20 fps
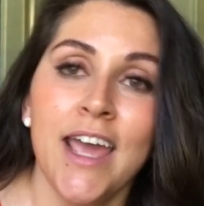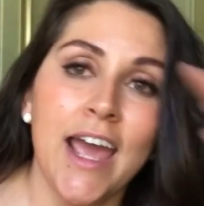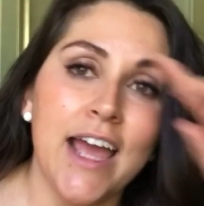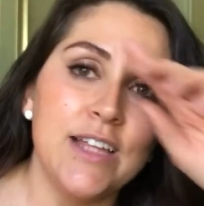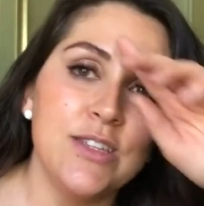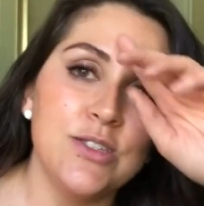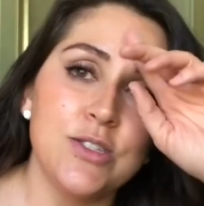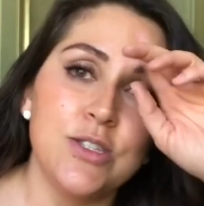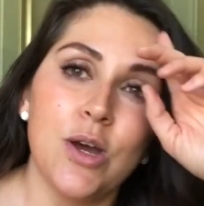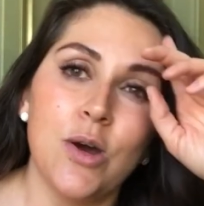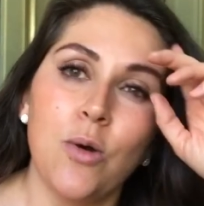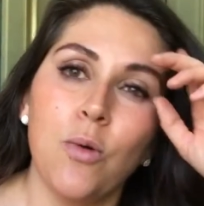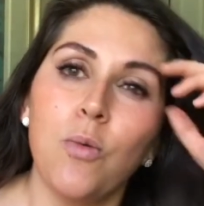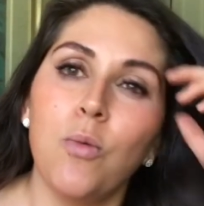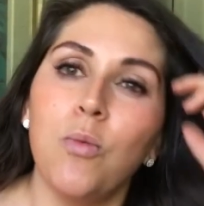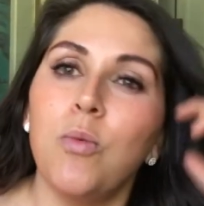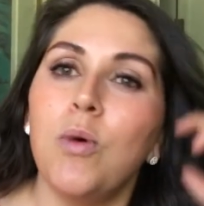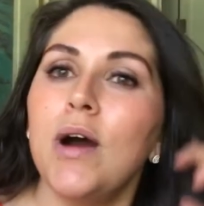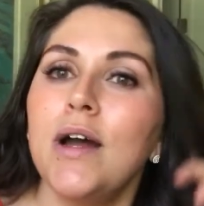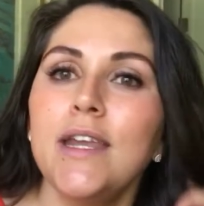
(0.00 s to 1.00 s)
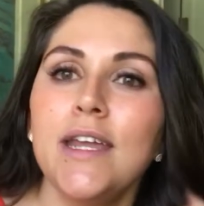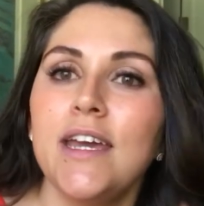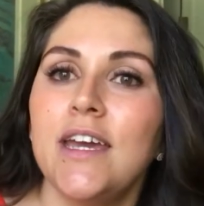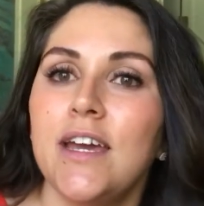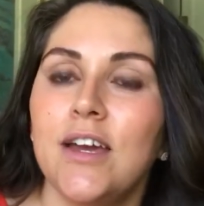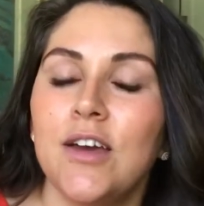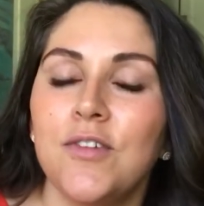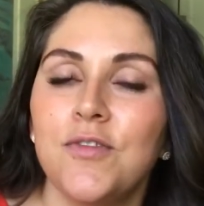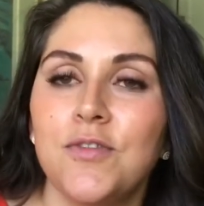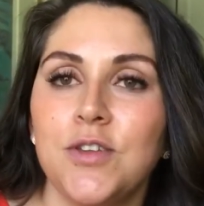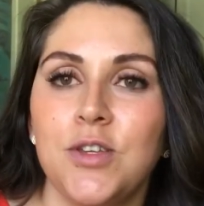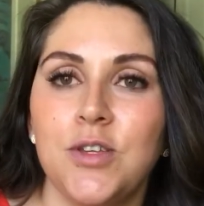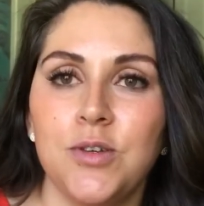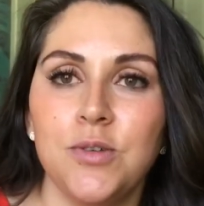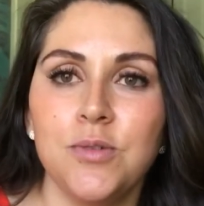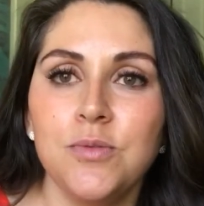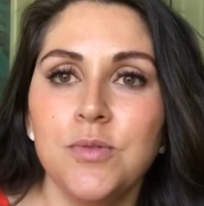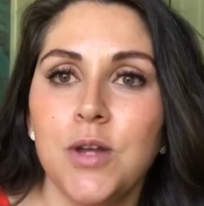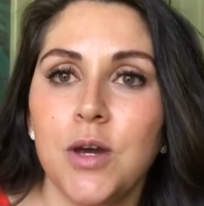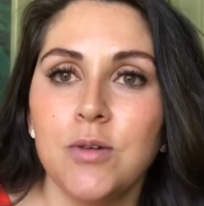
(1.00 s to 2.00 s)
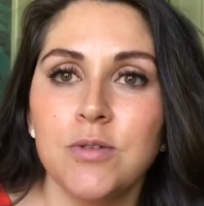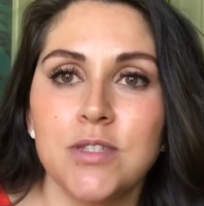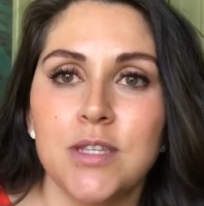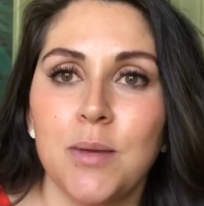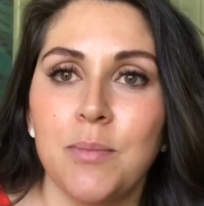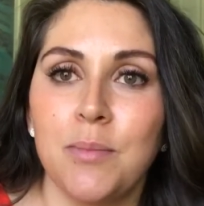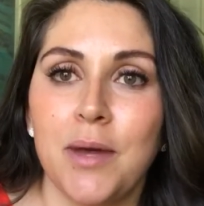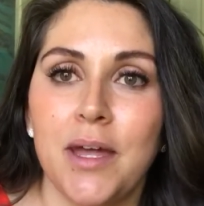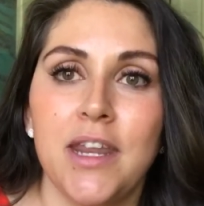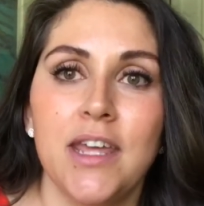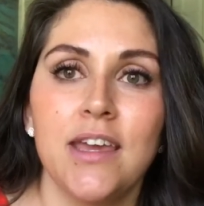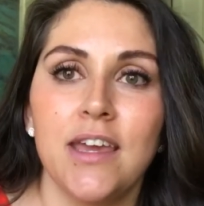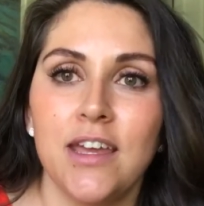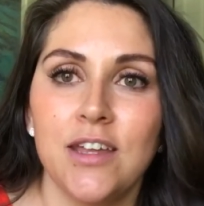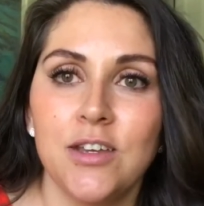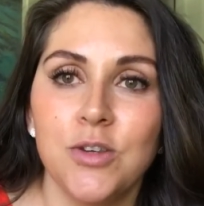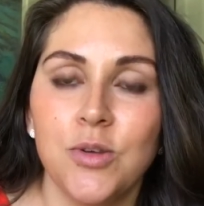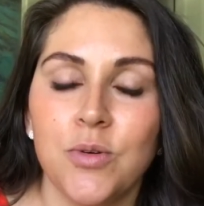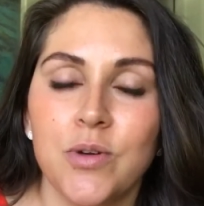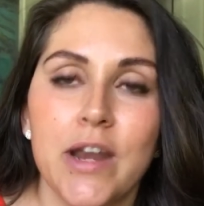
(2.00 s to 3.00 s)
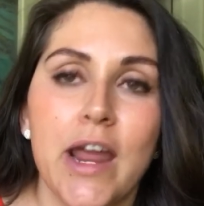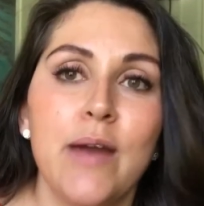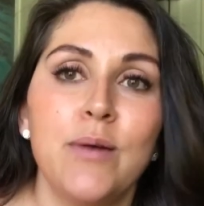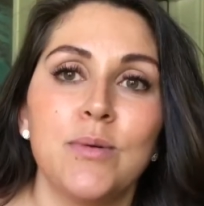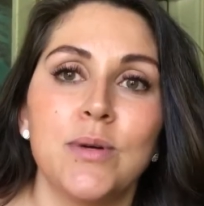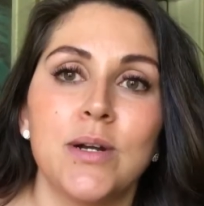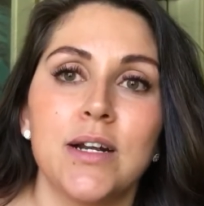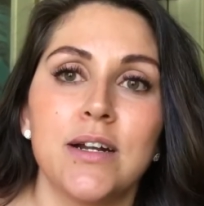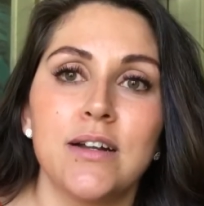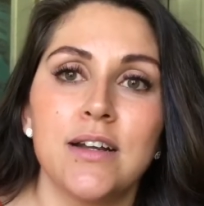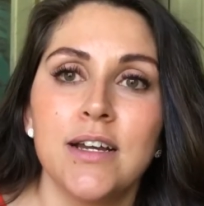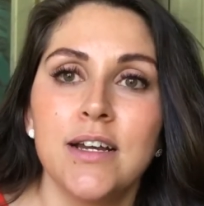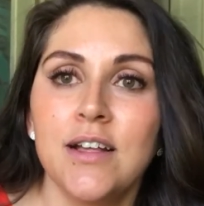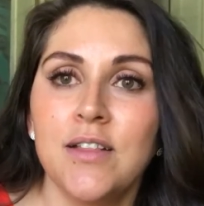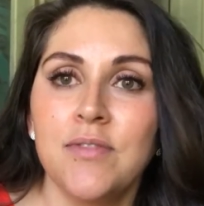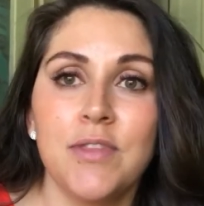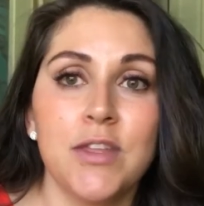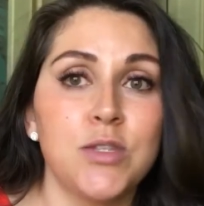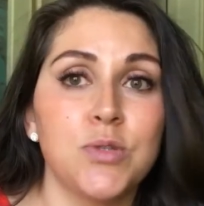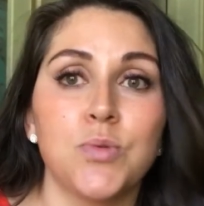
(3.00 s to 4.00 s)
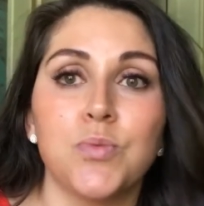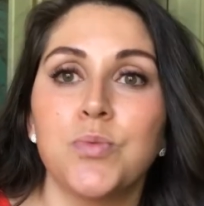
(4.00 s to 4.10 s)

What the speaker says: And so what if you know somebody in your network that's